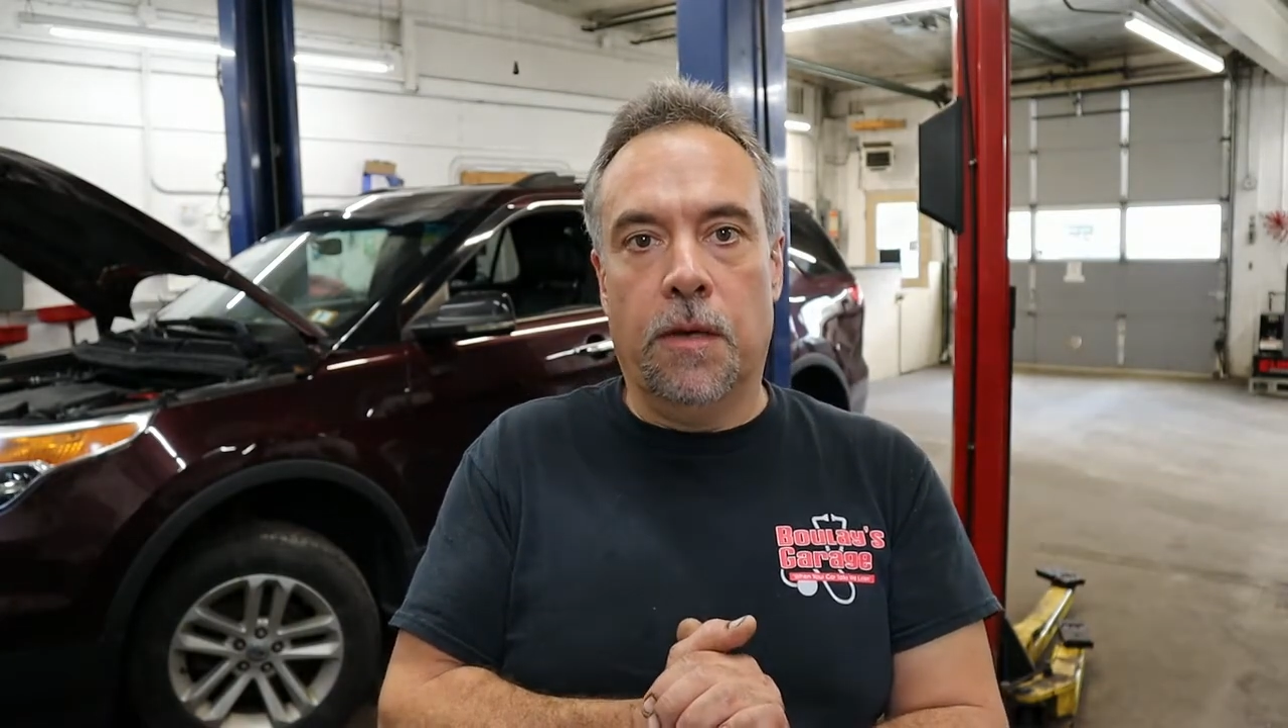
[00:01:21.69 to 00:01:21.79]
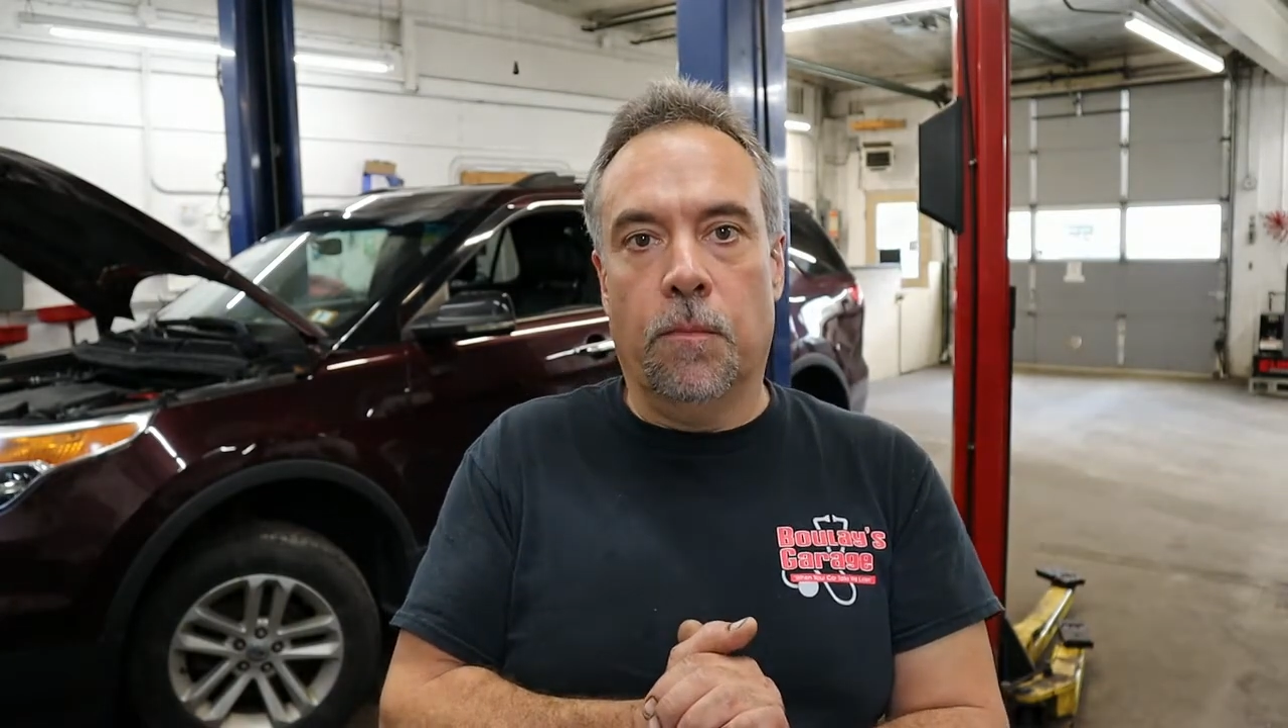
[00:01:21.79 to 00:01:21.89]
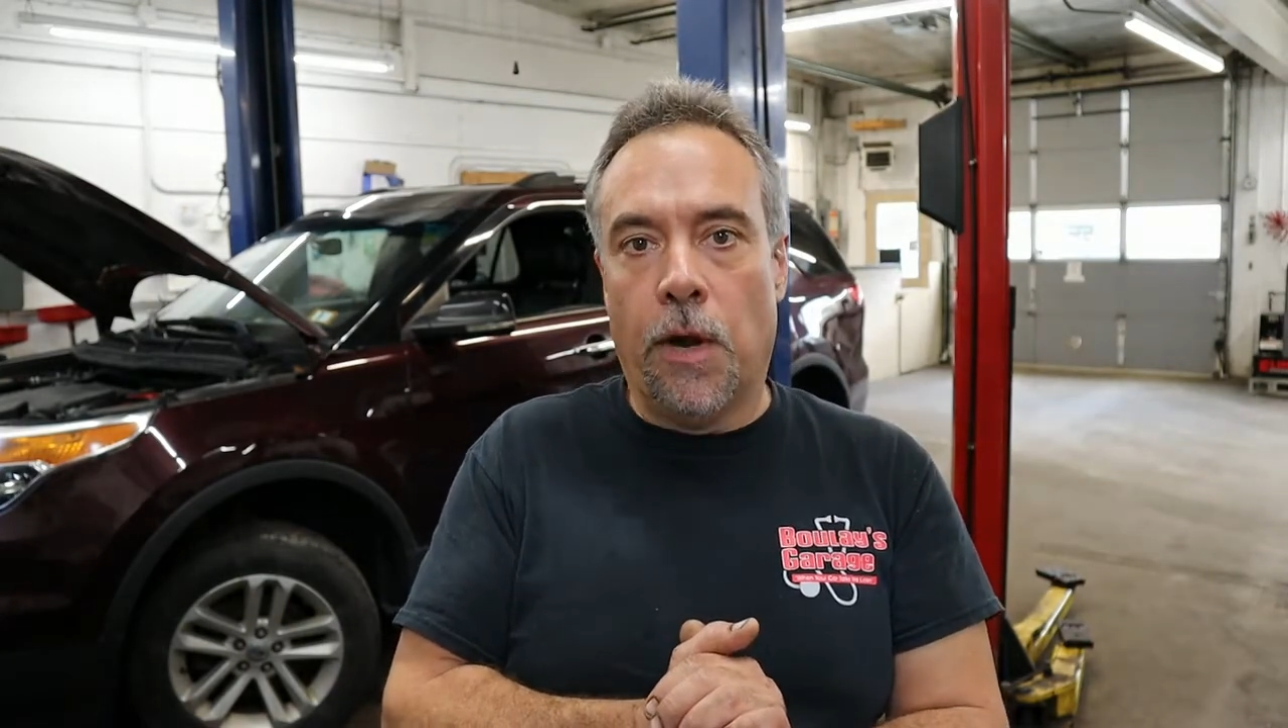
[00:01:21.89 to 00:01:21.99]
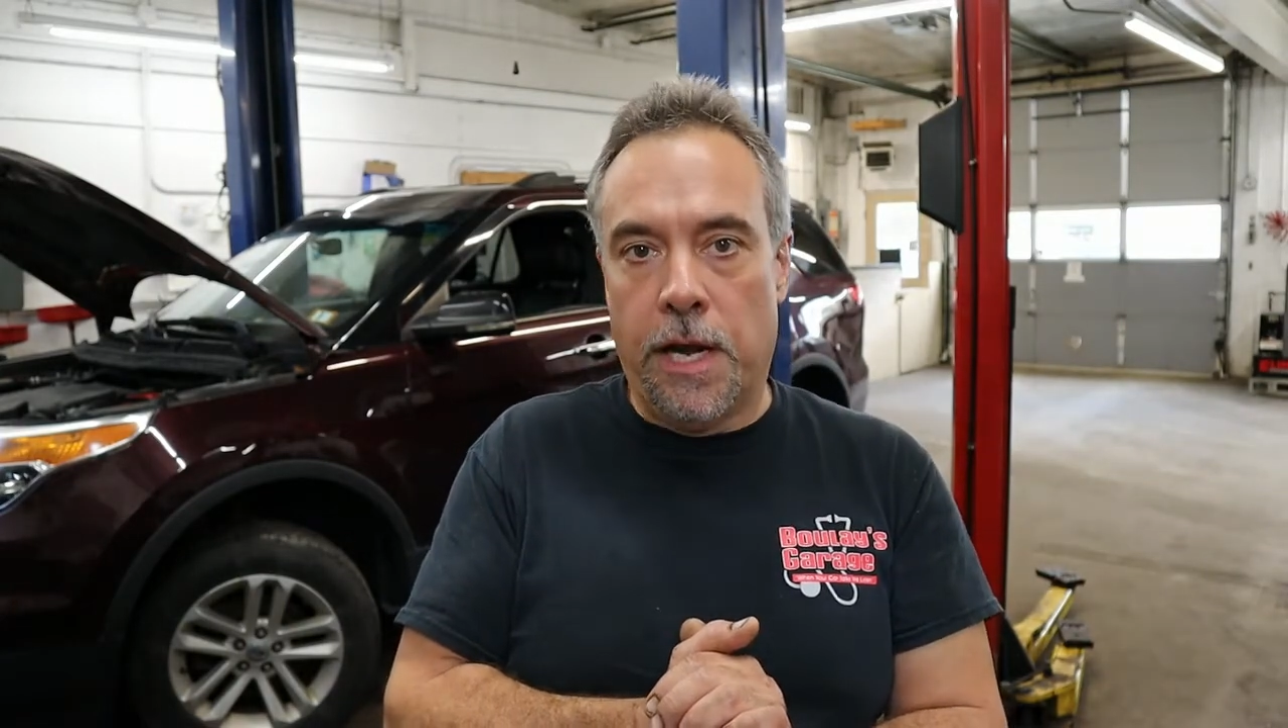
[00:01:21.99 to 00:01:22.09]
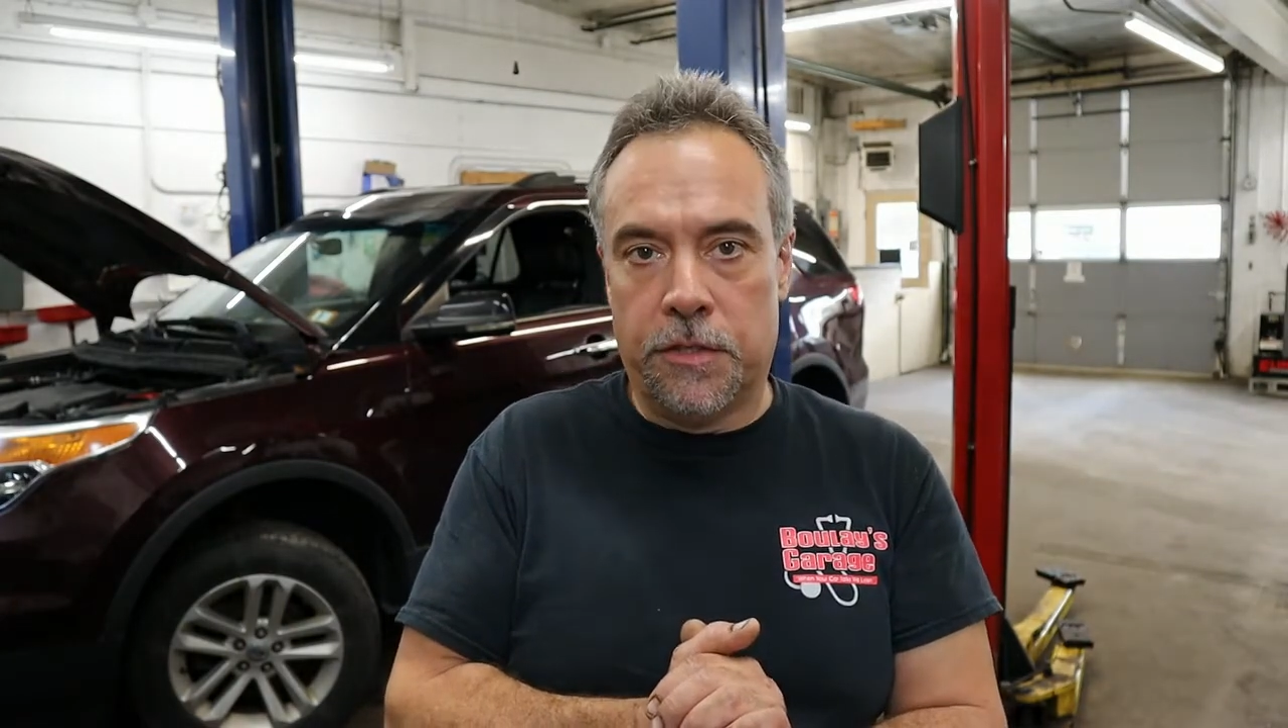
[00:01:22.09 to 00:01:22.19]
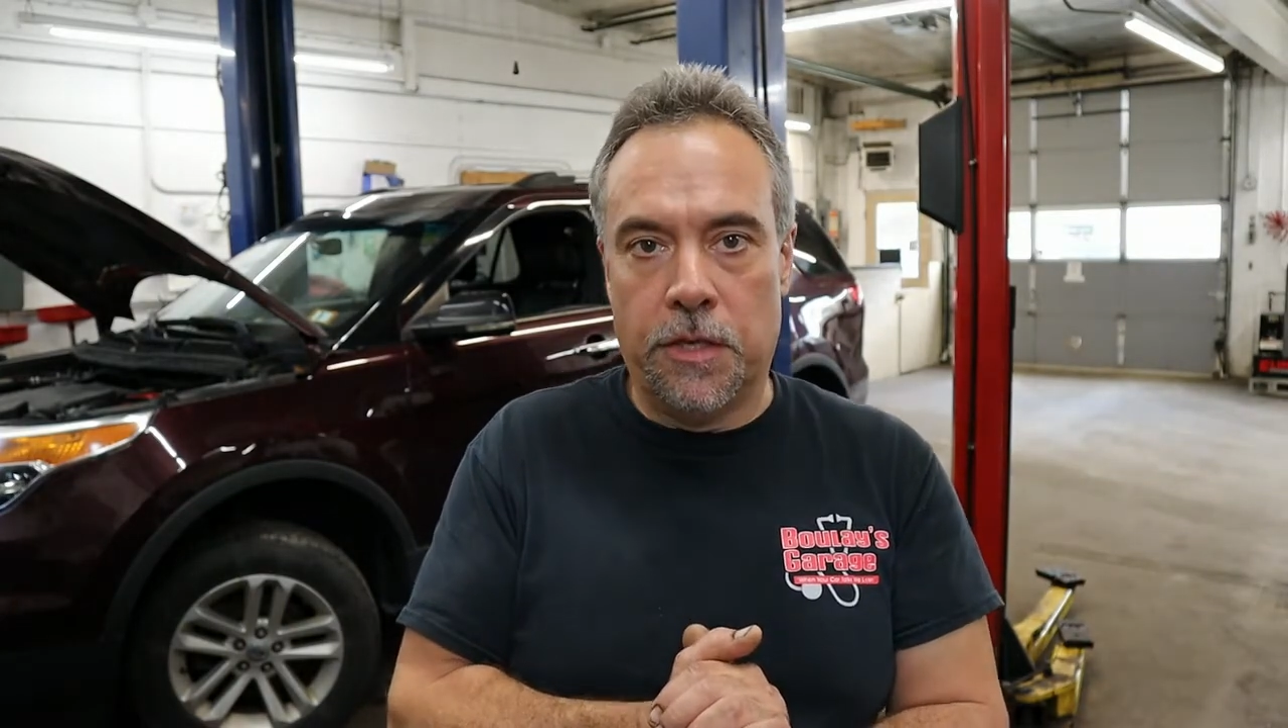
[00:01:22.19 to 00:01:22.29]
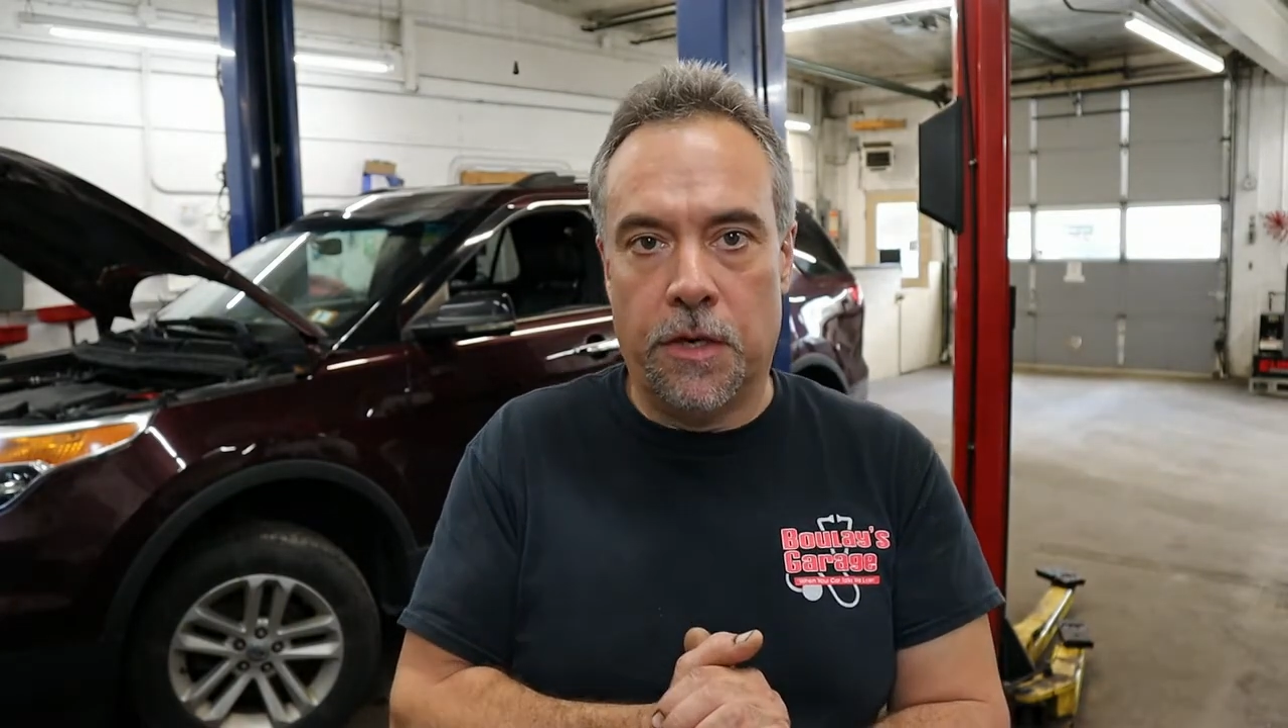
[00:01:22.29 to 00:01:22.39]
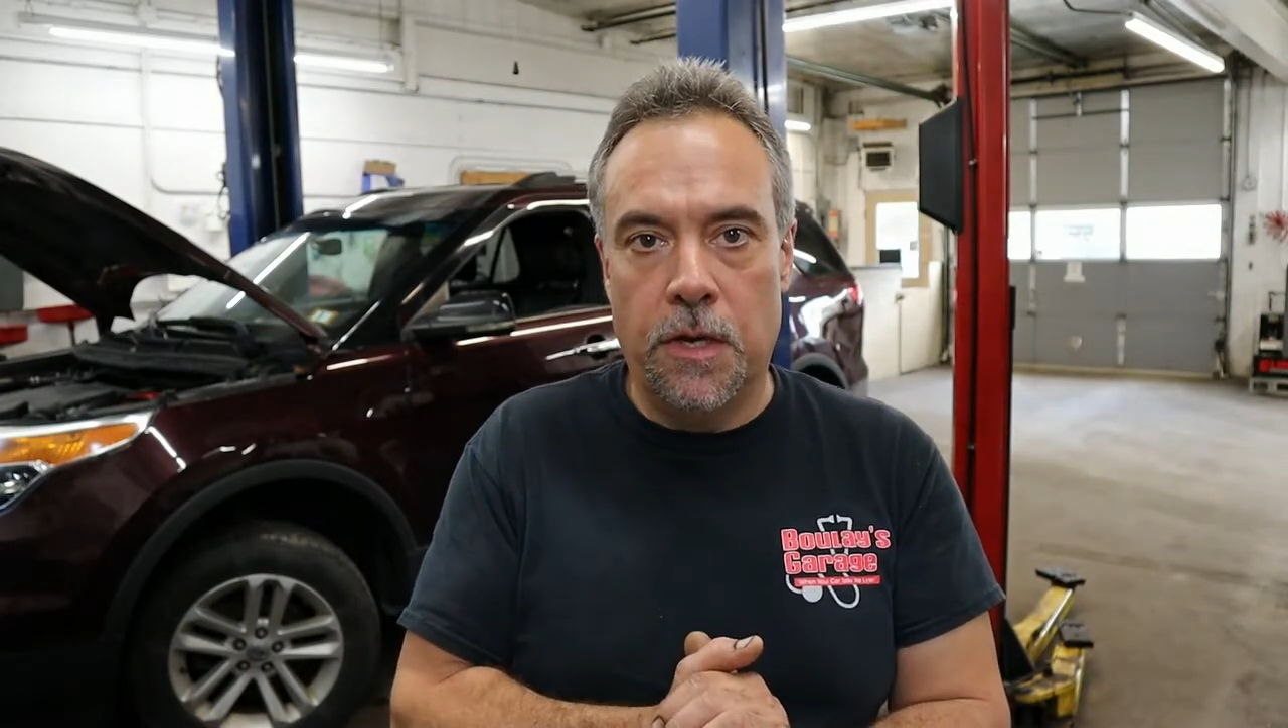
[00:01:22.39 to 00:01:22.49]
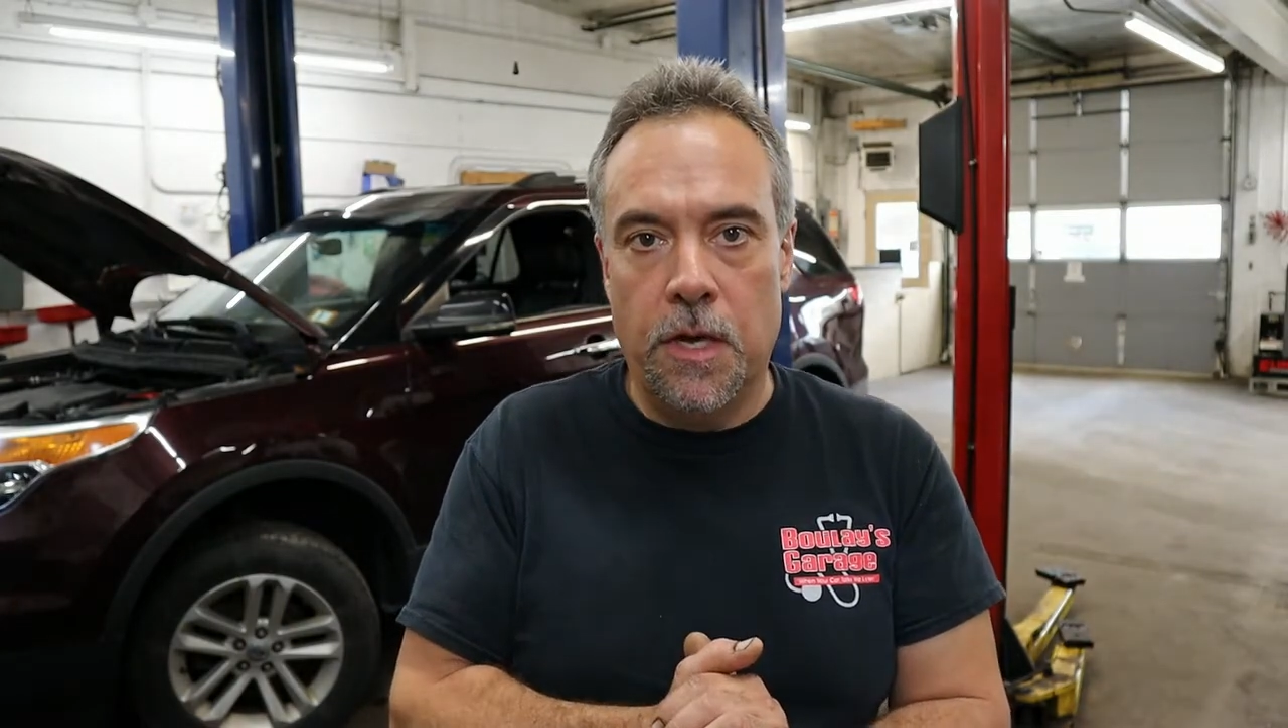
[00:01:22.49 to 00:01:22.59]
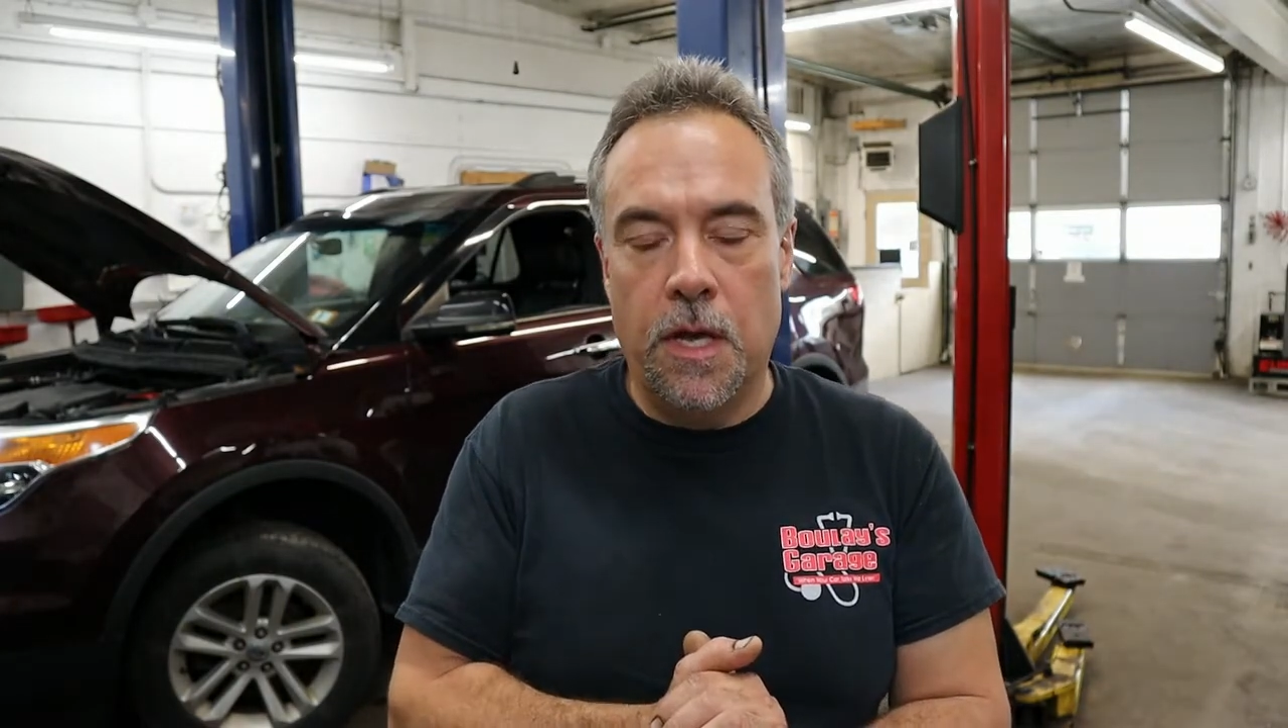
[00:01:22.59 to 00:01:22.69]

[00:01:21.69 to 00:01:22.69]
compressor.